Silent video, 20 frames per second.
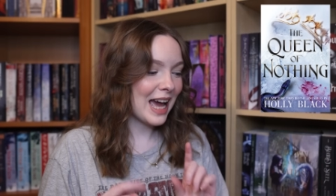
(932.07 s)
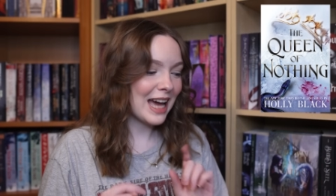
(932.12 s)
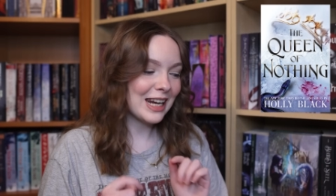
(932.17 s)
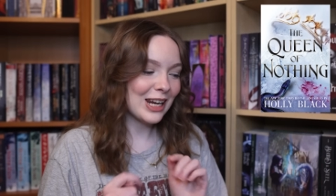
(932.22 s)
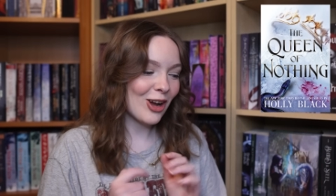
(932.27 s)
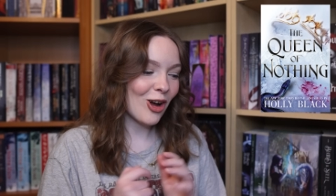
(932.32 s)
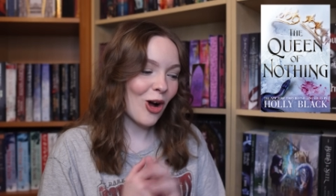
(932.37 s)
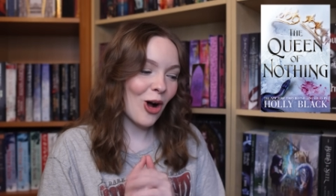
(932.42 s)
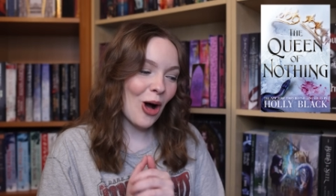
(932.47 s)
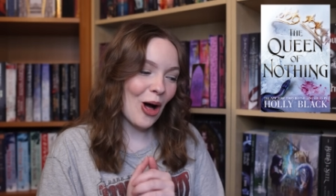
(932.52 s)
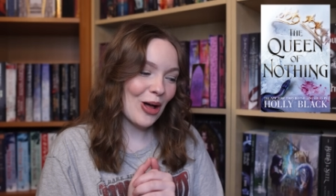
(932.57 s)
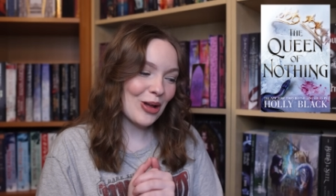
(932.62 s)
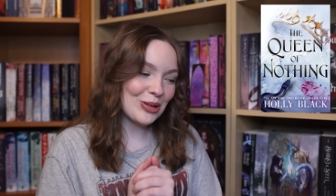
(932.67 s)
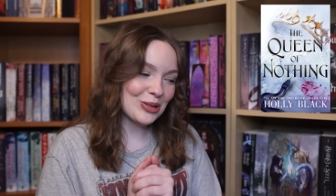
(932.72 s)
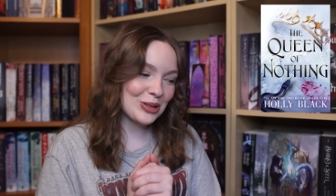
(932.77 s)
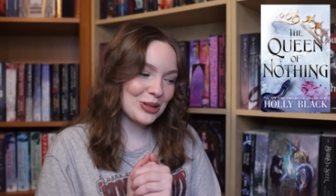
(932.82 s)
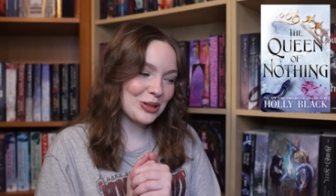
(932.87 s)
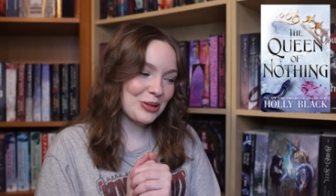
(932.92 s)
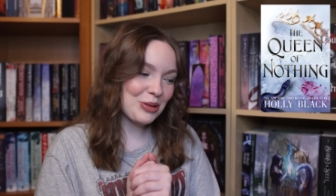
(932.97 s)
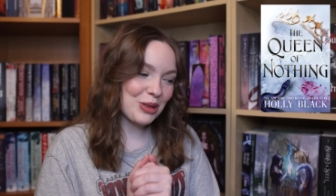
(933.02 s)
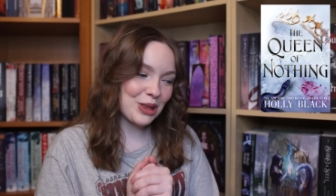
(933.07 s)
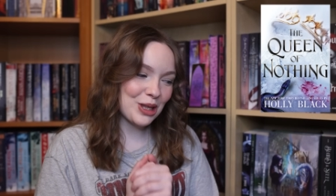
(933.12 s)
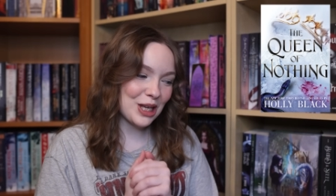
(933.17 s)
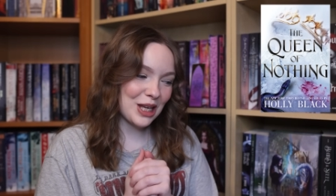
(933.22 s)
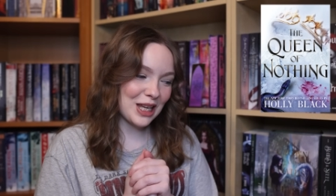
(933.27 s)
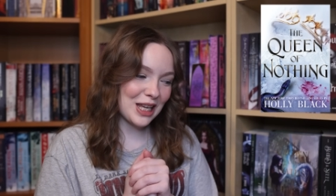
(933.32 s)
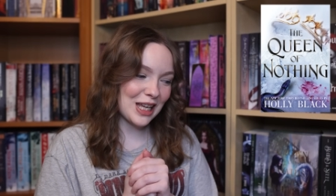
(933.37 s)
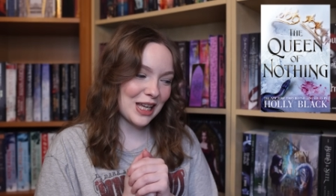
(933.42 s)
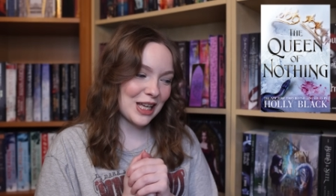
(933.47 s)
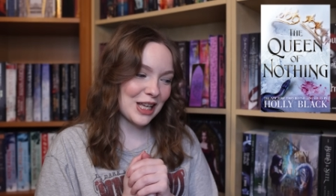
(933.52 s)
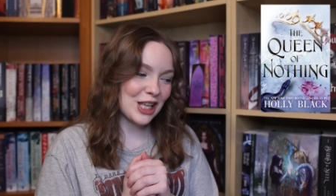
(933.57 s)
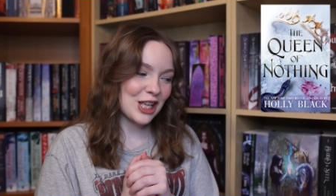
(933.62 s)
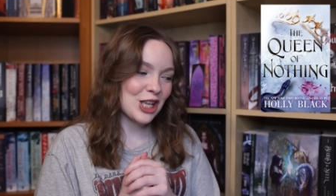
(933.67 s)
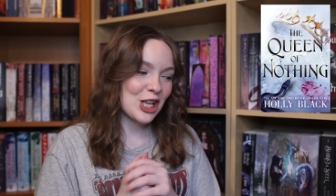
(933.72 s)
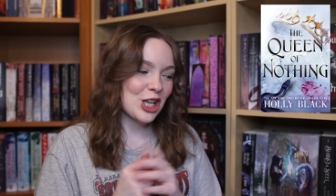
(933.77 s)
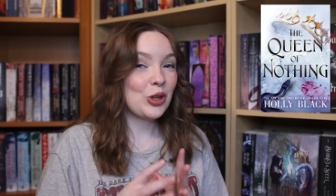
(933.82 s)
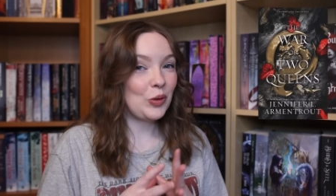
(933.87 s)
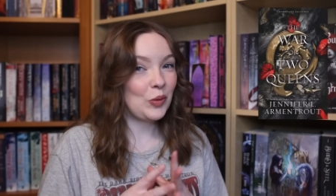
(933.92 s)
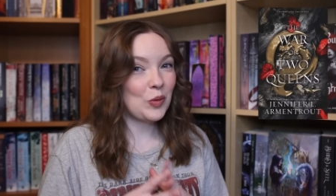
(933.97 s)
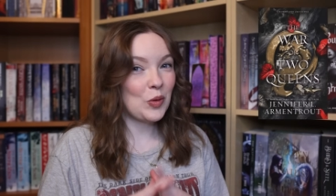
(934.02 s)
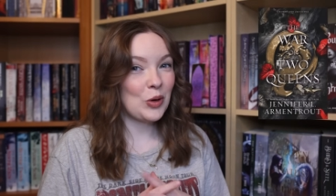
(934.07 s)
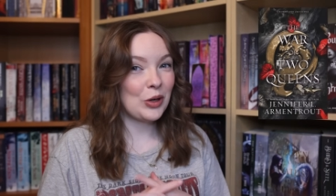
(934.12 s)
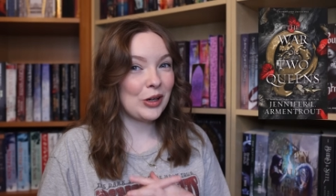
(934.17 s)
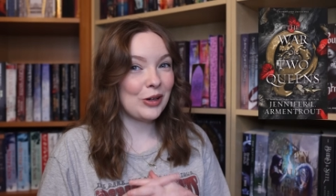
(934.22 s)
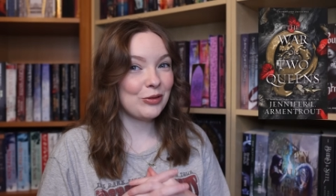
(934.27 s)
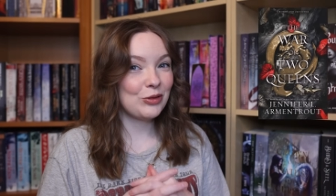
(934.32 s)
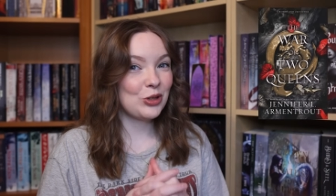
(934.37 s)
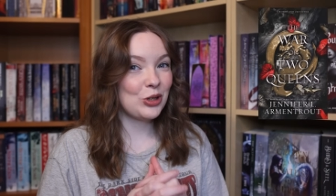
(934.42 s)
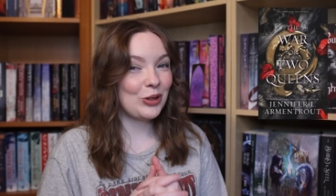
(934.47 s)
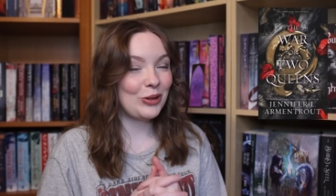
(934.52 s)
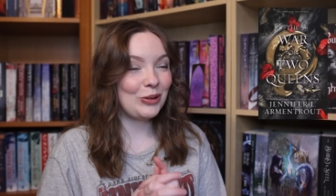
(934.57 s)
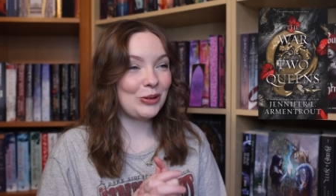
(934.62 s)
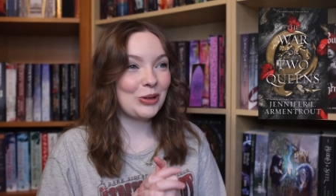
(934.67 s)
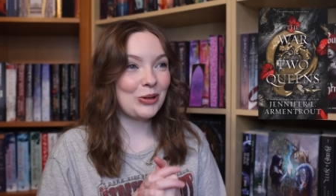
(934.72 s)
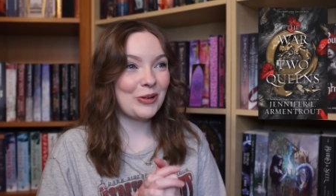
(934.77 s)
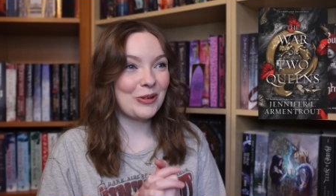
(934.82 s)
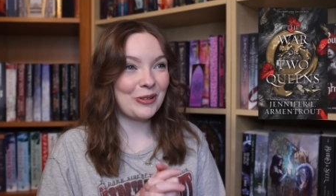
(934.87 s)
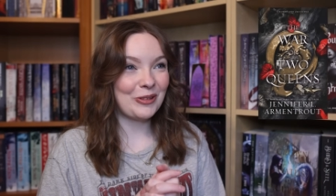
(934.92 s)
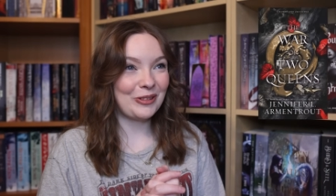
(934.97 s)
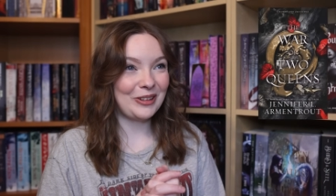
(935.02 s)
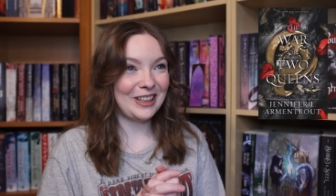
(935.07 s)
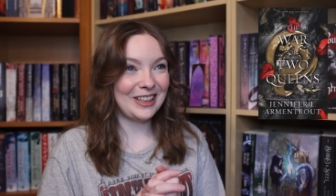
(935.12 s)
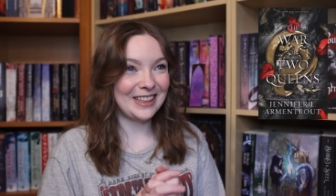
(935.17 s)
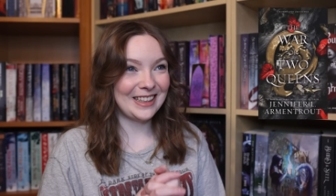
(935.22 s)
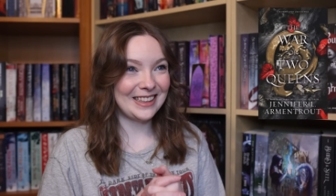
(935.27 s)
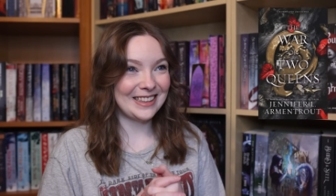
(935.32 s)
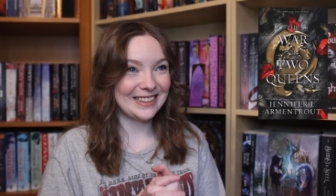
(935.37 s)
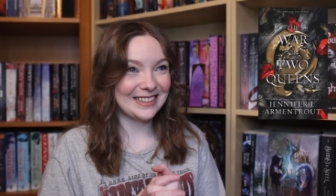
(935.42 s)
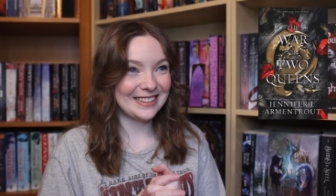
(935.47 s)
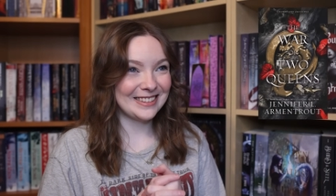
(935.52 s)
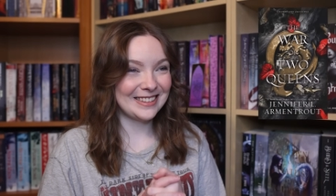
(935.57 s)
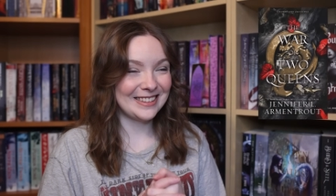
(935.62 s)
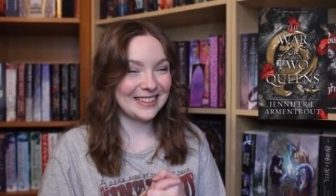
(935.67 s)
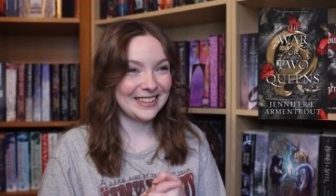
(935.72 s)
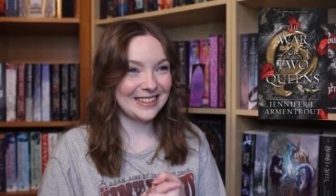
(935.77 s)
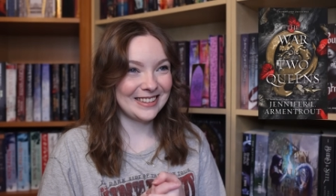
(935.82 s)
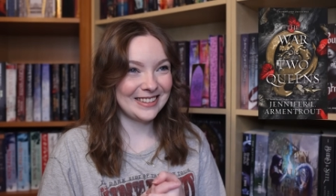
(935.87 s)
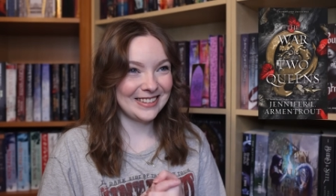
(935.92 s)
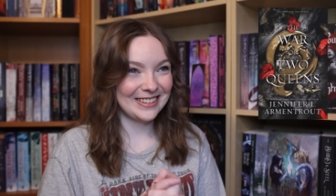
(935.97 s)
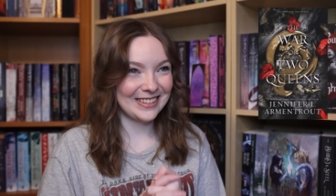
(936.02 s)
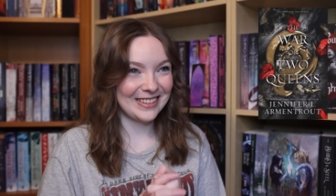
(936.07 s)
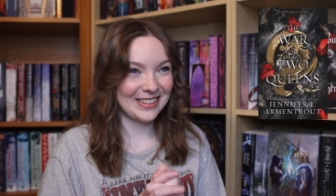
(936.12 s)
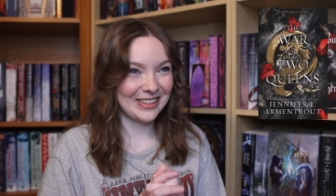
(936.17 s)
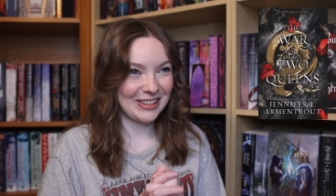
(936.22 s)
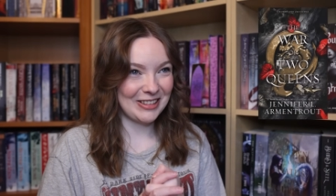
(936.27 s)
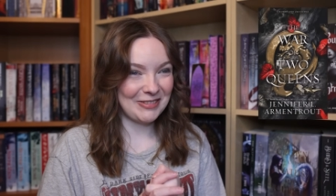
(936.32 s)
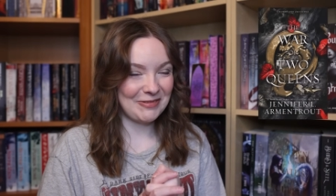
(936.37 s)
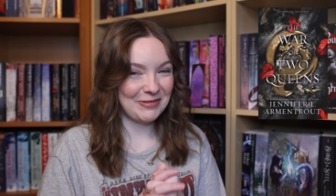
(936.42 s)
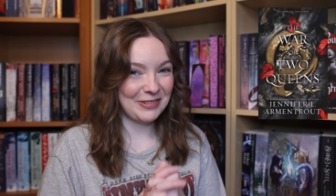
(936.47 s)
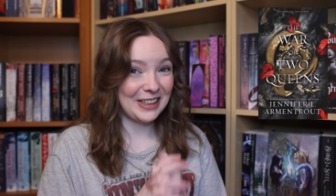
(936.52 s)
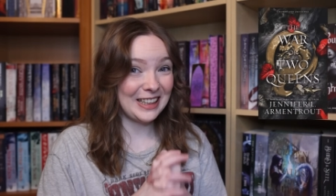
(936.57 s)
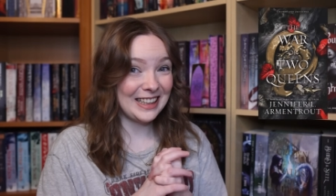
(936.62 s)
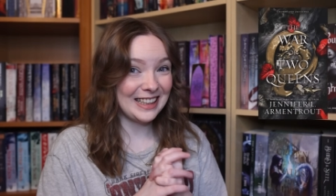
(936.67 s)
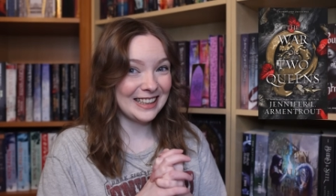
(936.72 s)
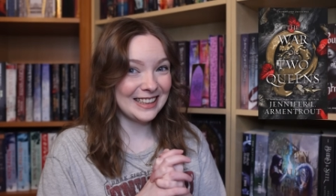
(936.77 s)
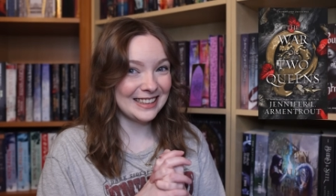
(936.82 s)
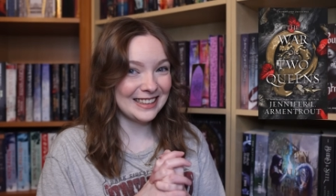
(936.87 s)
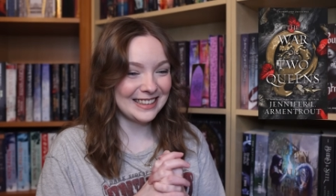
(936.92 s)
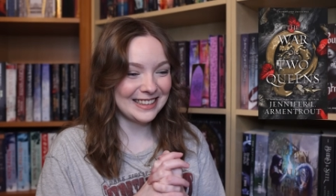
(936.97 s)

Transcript: And I also think The War of Two Queens could be.